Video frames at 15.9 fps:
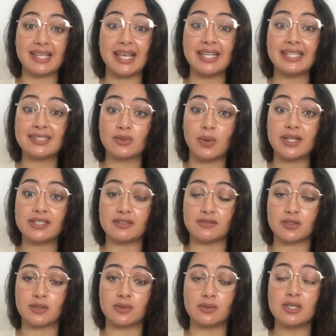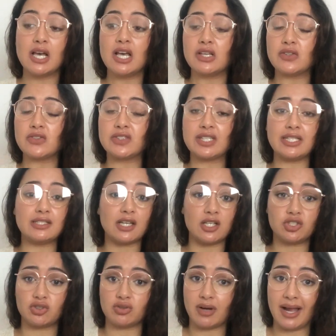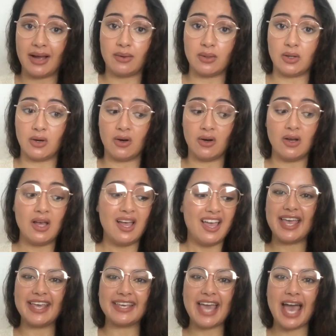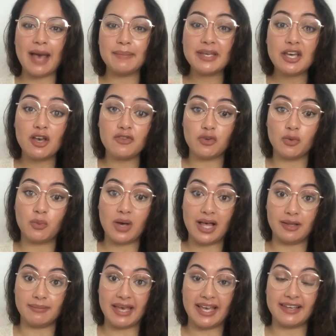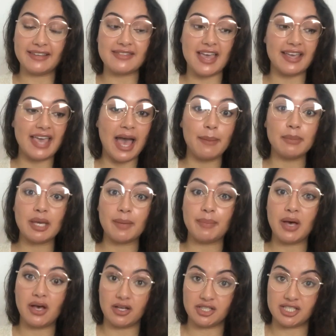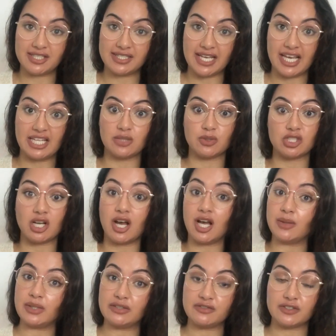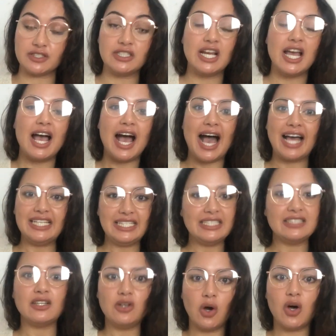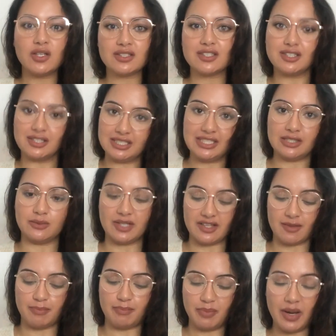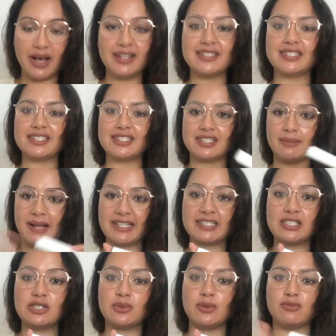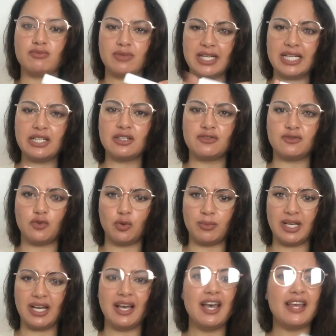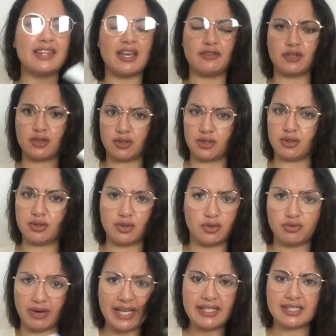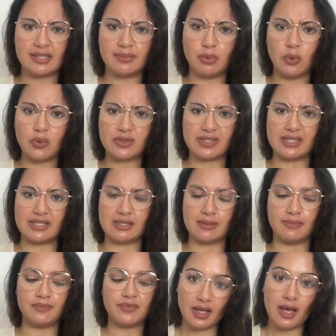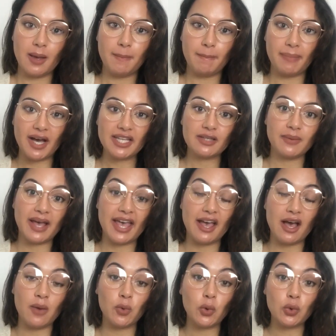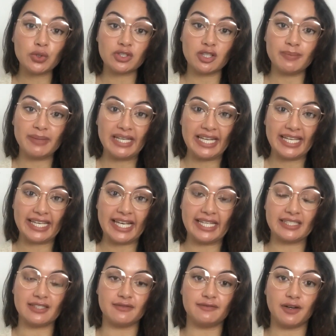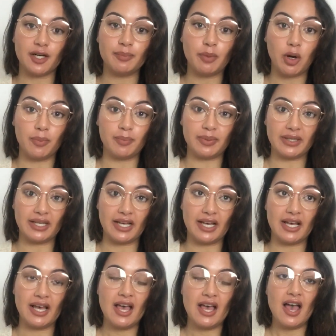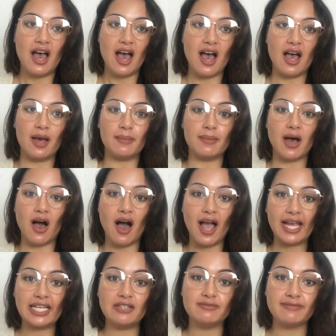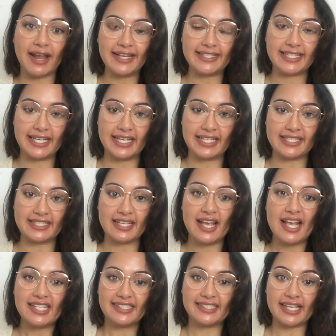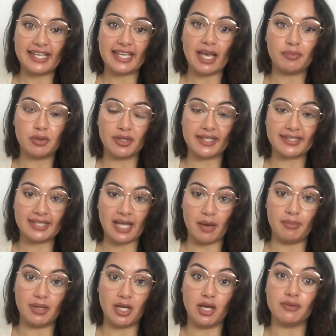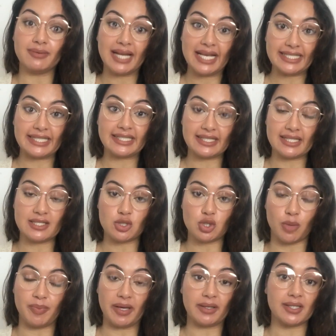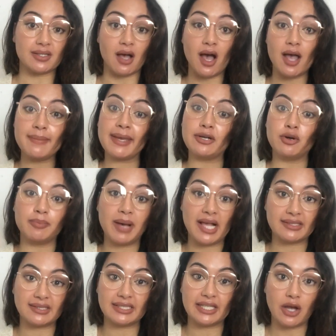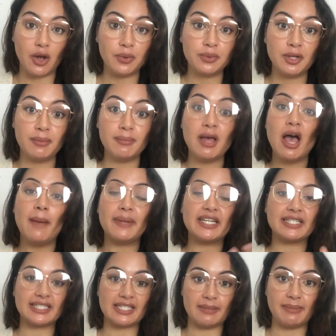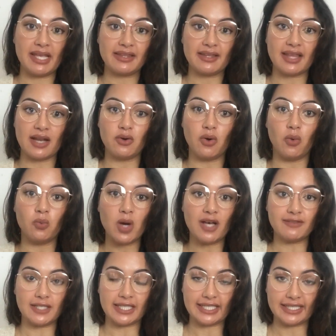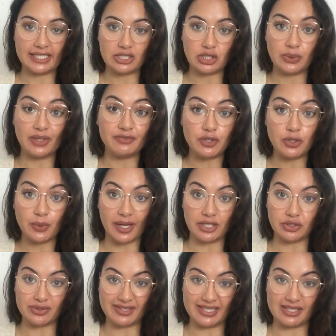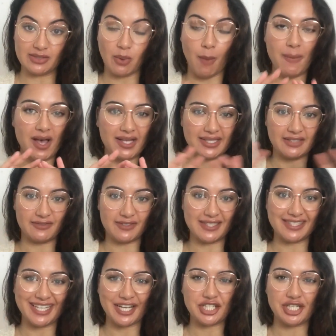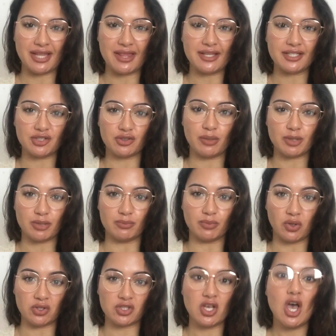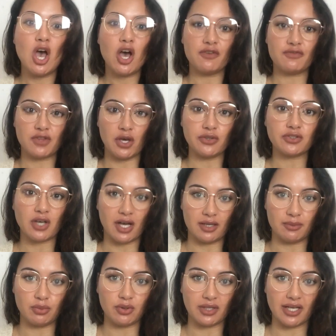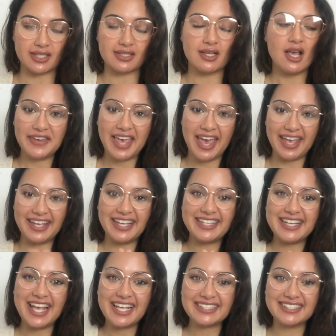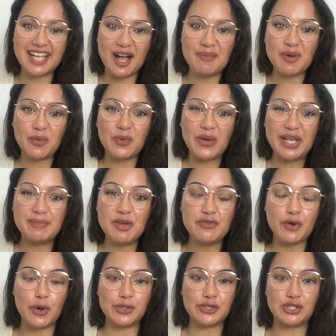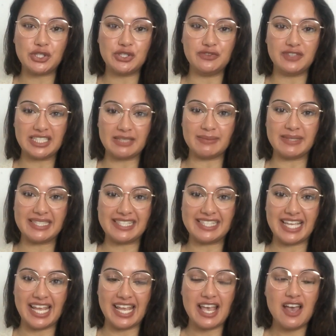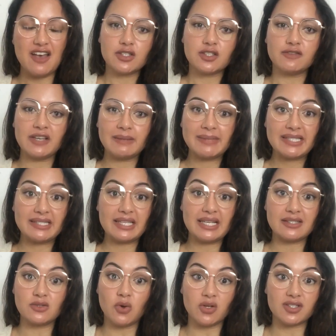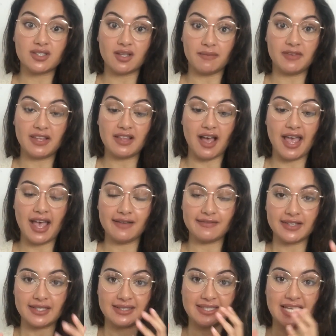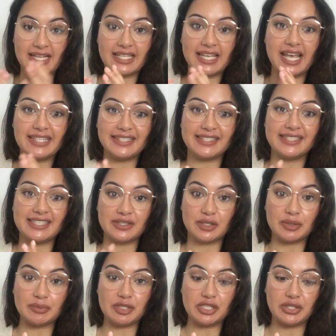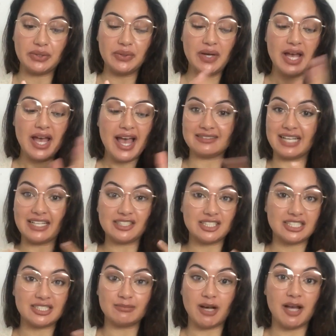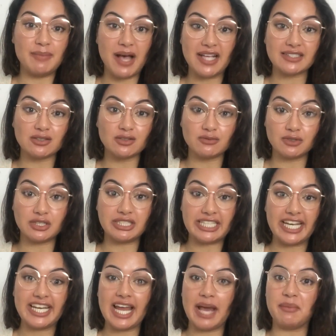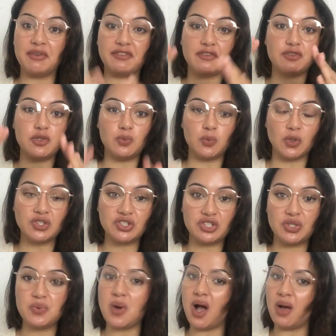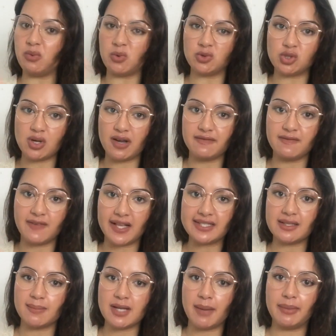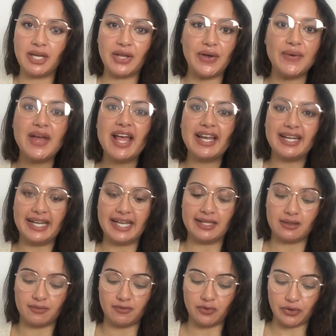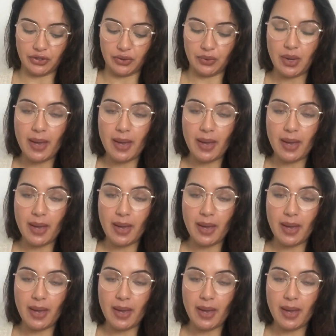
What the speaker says: it is quite difficult. Your skin does dry out a lot. It can be overwhelming. There can be a purge stage, which I went through, and it is a lot to deal with. But Dermatica do a really good formula. They have a great support system. By the way, I will also be linking some very popular, highly rated skincare products down below relating to this topic, because I may not personally own them, but it doesn't mean that they're not worth looking into if you are interested. So I'll put a different section in the description box of those kind of products. Okay, next up we move on to vitamin C. So vitamin C is not something that I have a dedicated serum to. That's just my personal routine. However, if you want to, I will try and find some down below, link them for you.